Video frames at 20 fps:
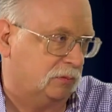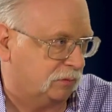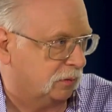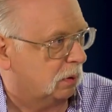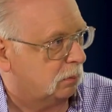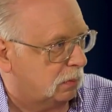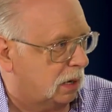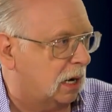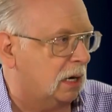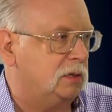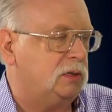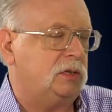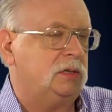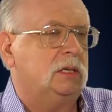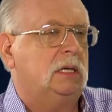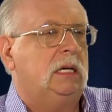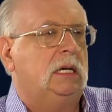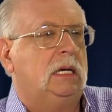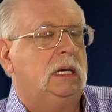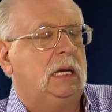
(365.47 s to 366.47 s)
from us,
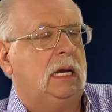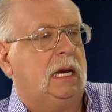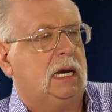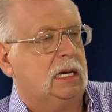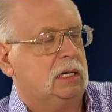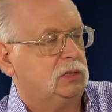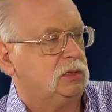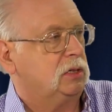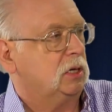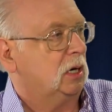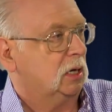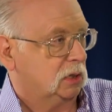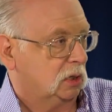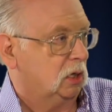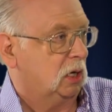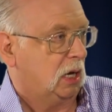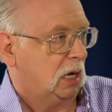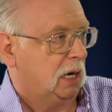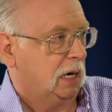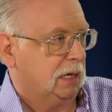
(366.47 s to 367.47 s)
has a
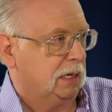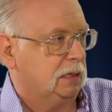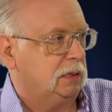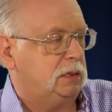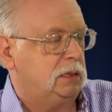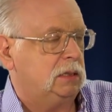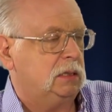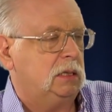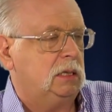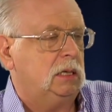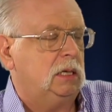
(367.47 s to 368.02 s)
client